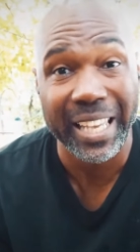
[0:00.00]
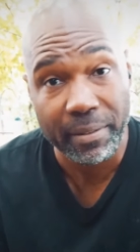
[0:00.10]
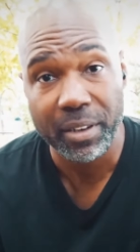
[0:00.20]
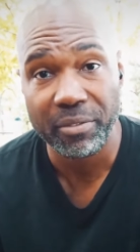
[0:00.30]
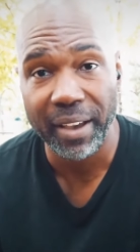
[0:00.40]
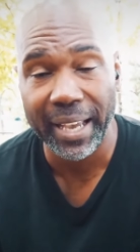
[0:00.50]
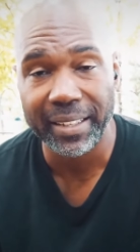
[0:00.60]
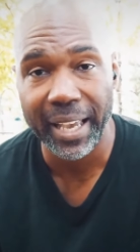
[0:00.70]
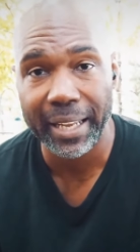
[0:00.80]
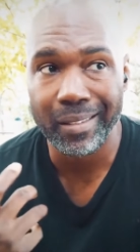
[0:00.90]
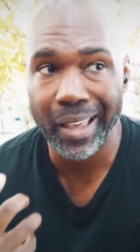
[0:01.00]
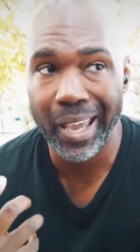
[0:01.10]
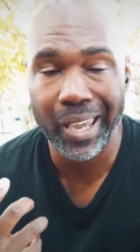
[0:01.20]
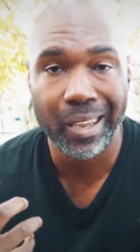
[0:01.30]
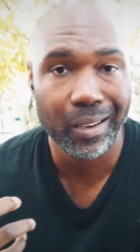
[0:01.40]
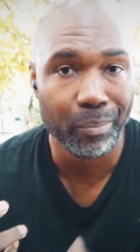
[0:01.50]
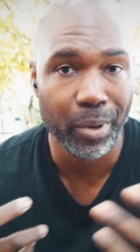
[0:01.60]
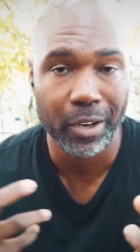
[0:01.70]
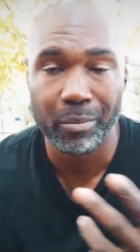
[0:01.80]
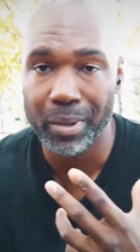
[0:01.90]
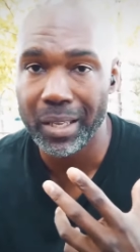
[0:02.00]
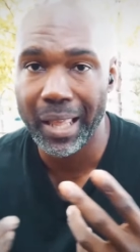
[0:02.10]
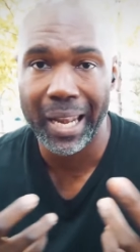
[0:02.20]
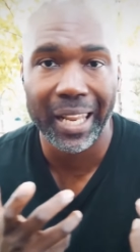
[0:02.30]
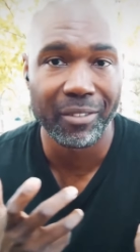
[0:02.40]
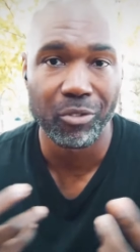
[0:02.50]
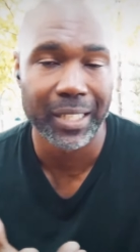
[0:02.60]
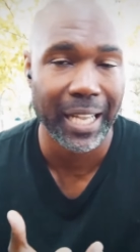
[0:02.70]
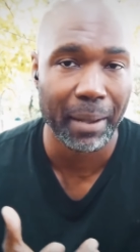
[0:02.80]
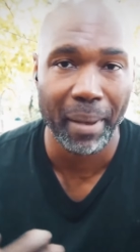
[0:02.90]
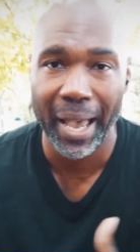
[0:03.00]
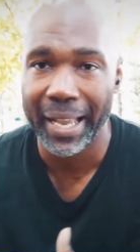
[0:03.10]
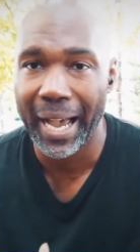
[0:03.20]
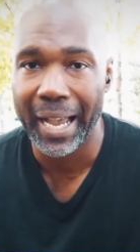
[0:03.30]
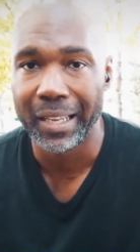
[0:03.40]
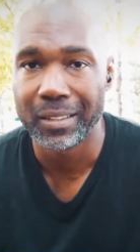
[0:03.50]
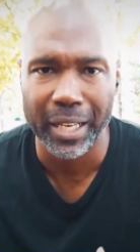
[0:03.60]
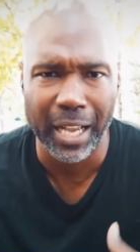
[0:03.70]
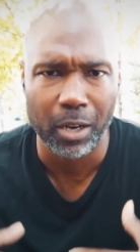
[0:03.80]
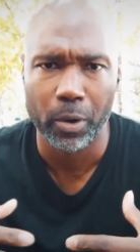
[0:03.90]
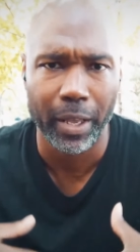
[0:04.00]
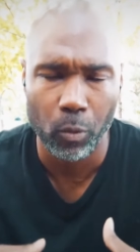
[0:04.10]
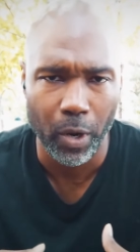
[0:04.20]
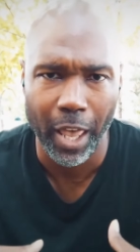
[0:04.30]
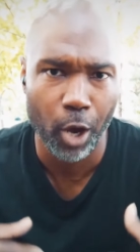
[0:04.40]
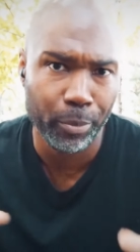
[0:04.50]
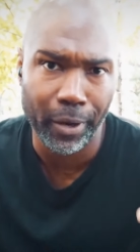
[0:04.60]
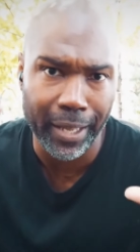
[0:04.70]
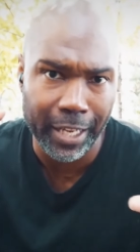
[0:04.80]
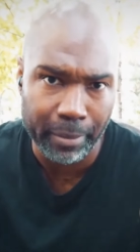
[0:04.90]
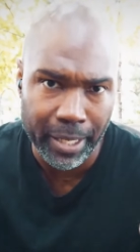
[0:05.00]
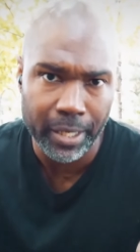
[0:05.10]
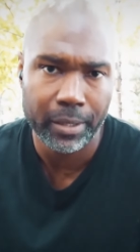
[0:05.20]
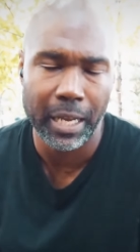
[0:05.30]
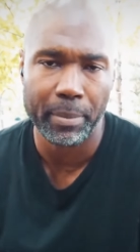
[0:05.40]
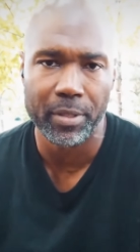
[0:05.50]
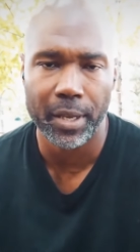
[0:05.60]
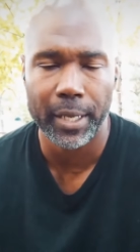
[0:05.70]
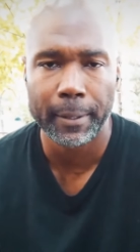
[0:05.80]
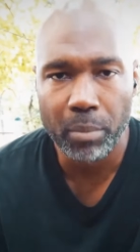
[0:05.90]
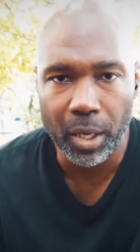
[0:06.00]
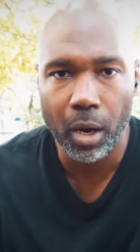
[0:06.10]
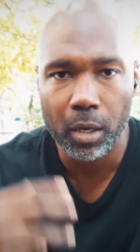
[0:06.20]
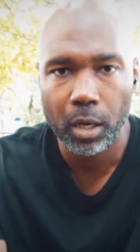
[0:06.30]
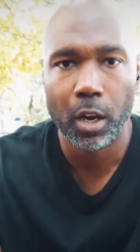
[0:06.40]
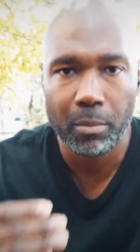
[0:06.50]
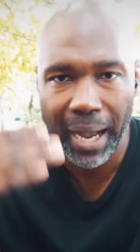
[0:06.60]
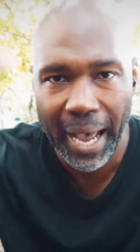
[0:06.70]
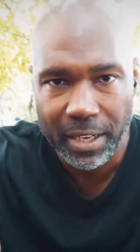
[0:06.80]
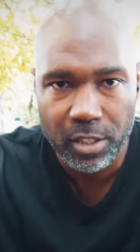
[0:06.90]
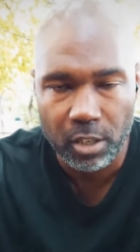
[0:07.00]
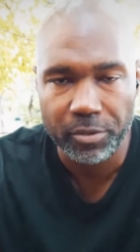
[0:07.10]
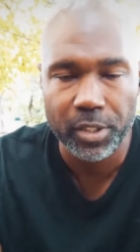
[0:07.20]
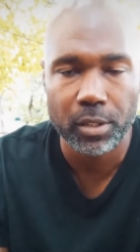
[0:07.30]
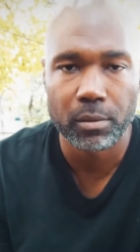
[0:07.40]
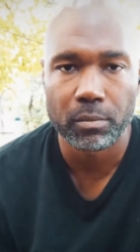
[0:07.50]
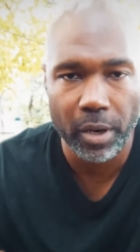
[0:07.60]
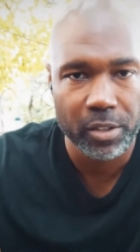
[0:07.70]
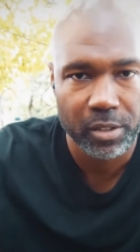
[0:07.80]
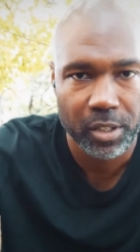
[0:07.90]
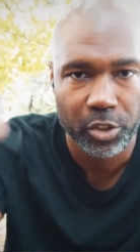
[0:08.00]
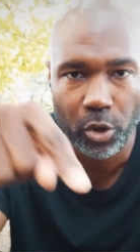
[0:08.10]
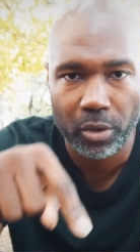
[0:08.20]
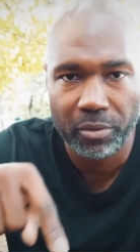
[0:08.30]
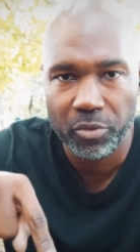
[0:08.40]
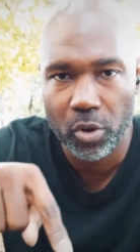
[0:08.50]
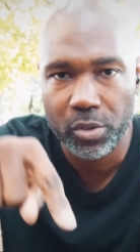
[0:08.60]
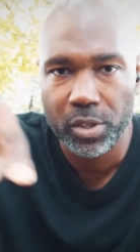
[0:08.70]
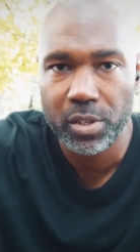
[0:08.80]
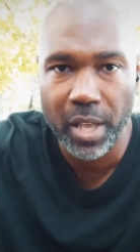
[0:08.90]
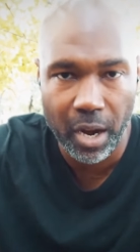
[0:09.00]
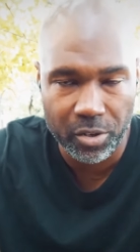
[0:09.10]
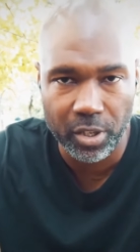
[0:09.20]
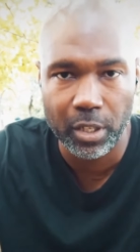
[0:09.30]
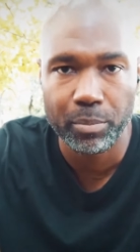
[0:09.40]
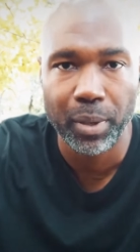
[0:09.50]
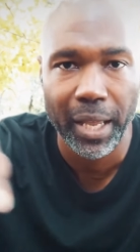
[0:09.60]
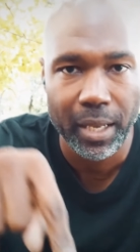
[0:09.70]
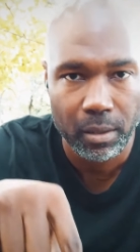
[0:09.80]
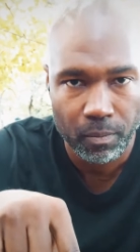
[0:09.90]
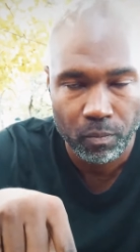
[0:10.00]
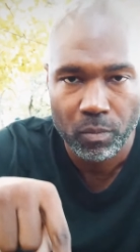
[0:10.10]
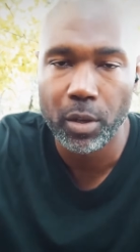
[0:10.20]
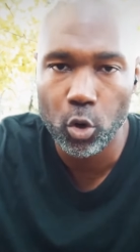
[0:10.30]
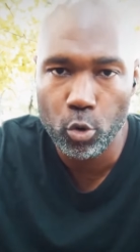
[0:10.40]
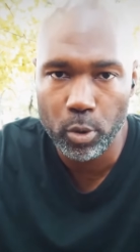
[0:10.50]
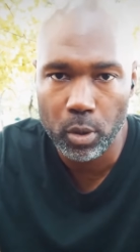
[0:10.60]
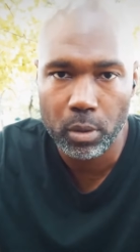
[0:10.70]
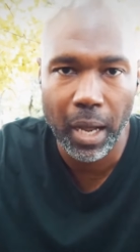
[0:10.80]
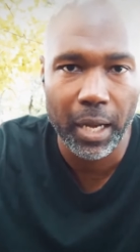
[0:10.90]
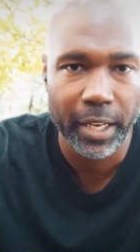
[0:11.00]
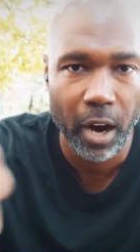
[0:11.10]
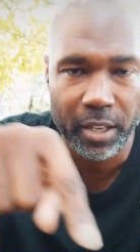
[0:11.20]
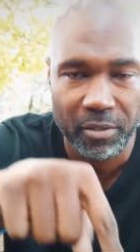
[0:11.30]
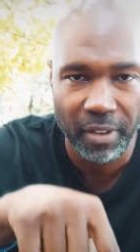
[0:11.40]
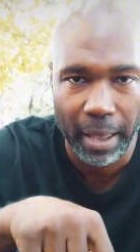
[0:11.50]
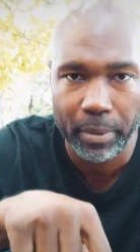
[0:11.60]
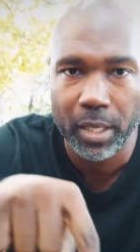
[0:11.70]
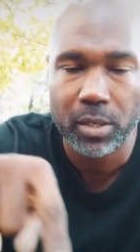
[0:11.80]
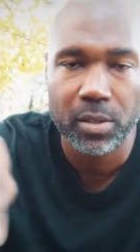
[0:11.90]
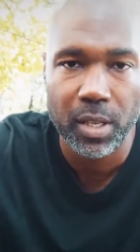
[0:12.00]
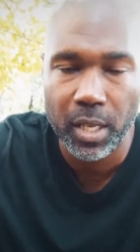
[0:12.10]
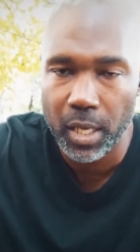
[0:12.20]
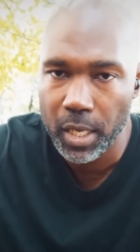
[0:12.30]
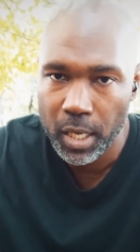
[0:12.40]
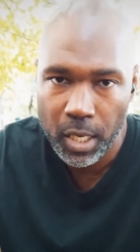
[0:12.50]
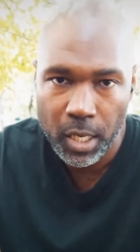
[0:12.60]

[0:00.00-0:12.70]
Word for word: given the fact that they appear to be that left good guy, bad guy. They're not going to want to help their enemy type of thing. But all along, behind the surface, there's controlling forces that are still at play. The uber oligarchy families, the